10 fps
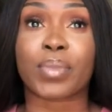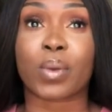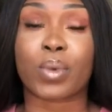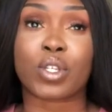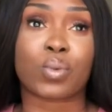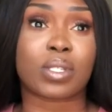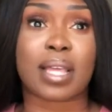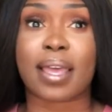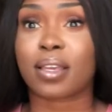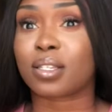which was
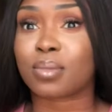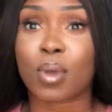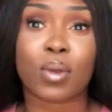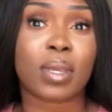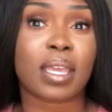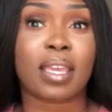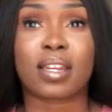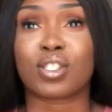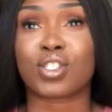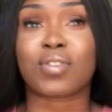like smoking
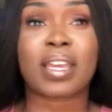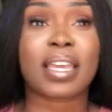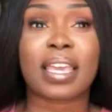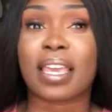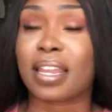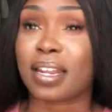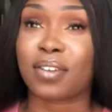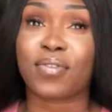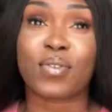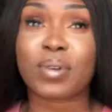and drinking
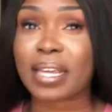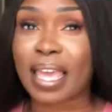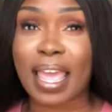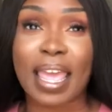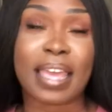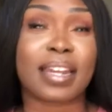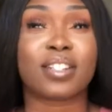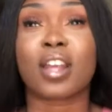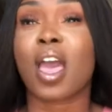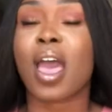and fornicating
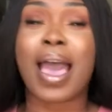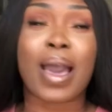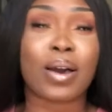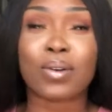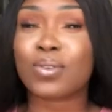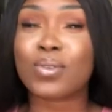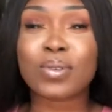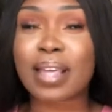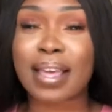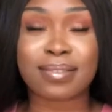and
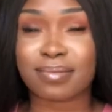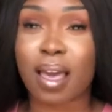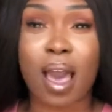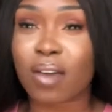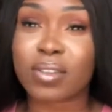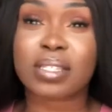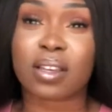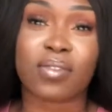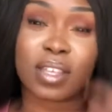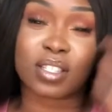all that other
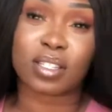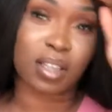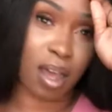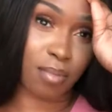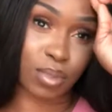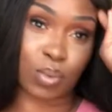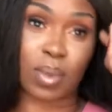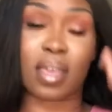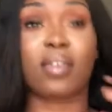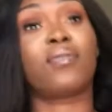stuff that just comes
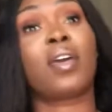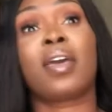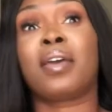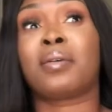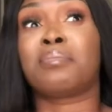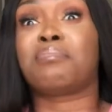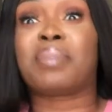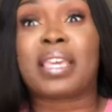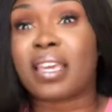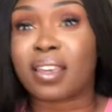with
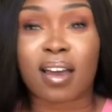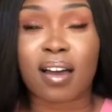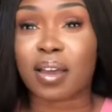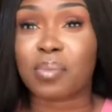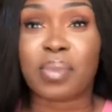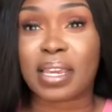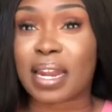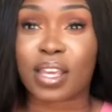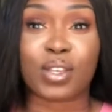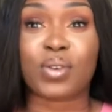being young and being
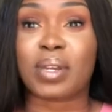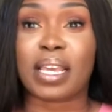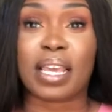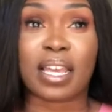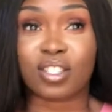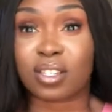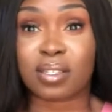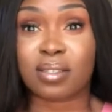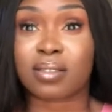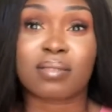at uni and
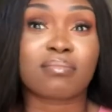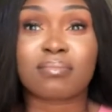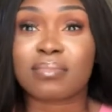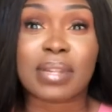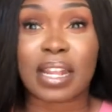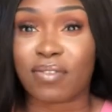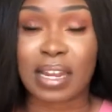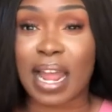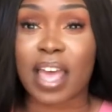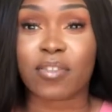just living life